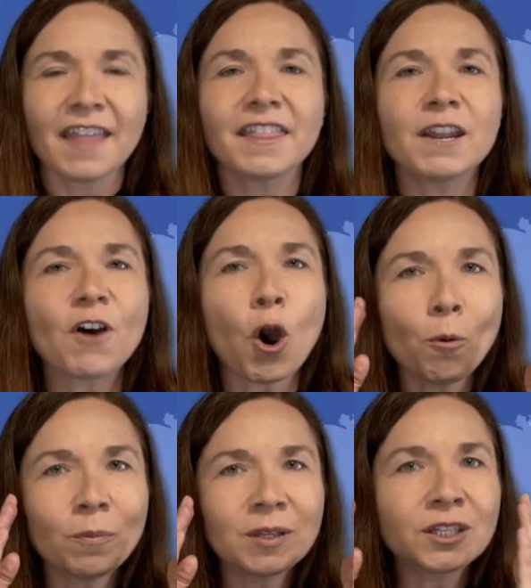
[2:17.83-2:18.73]
that have
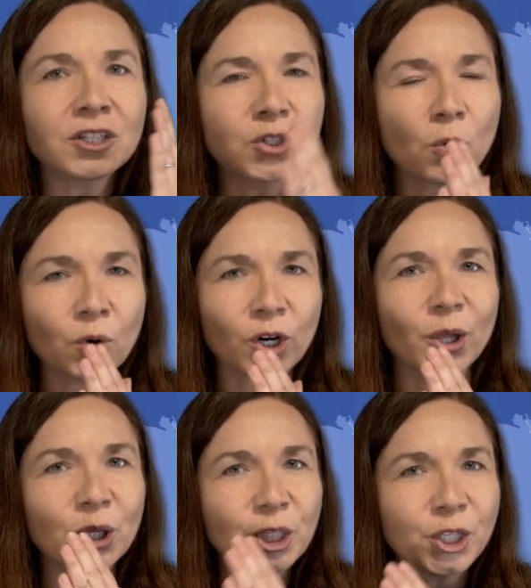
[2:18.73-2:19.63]
opened the door
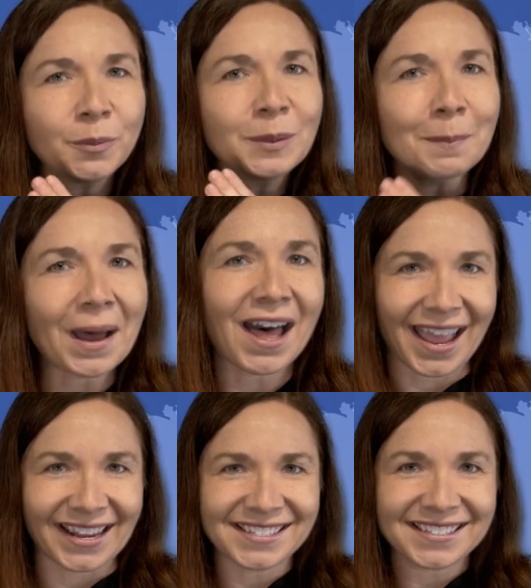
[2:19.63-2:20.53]
on the human
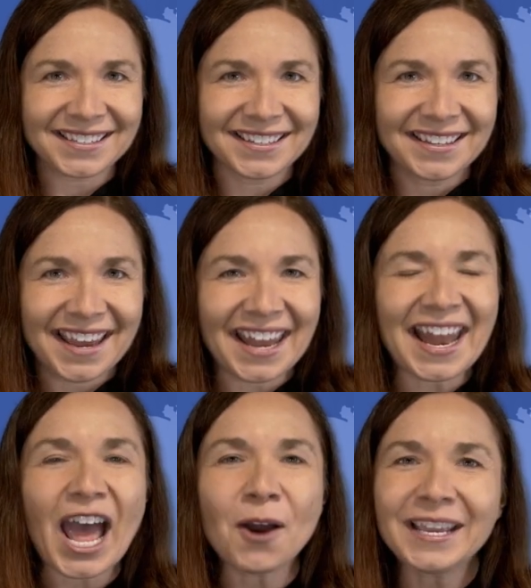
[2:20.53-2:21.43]
mind and
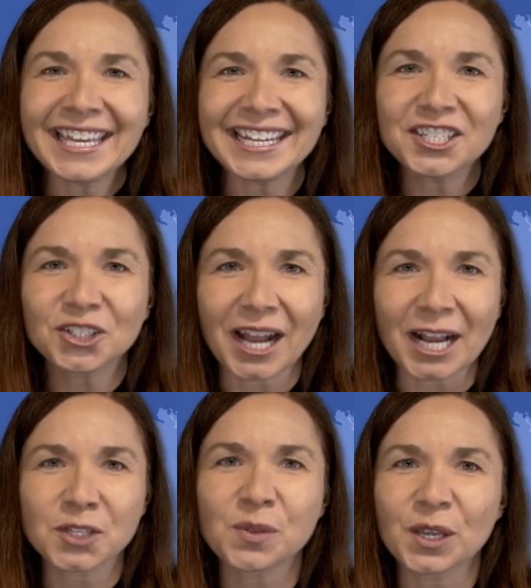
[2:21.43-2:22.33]
how it
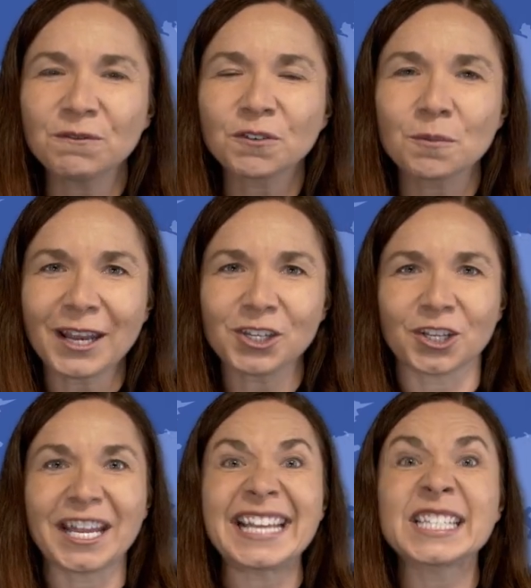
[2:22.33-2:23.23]
interacts with
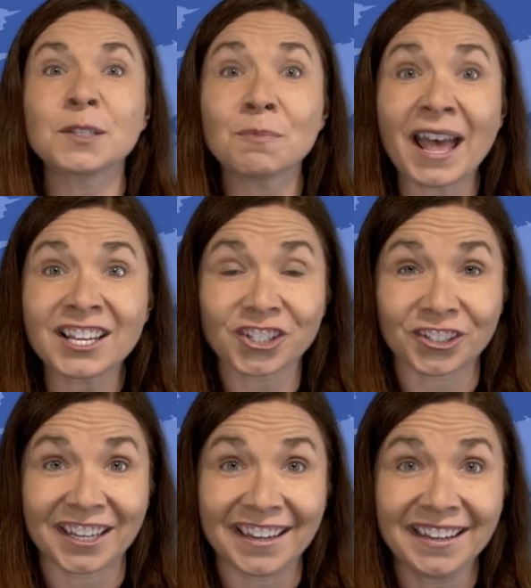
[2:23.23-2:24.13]
information,
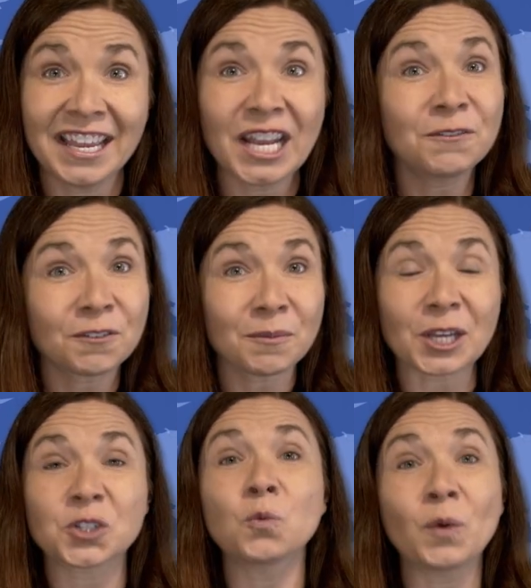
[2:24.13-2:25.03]
especially
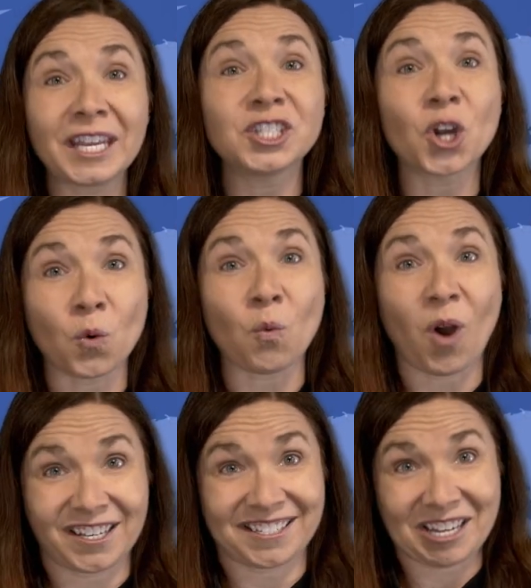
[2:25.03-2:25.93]
information we don't
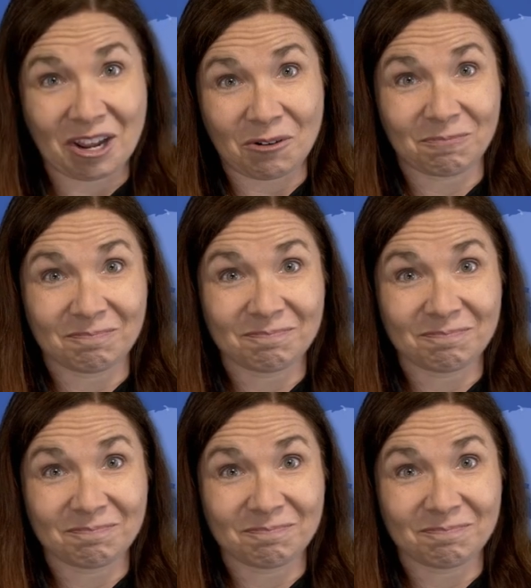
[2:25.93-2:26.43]
want to know.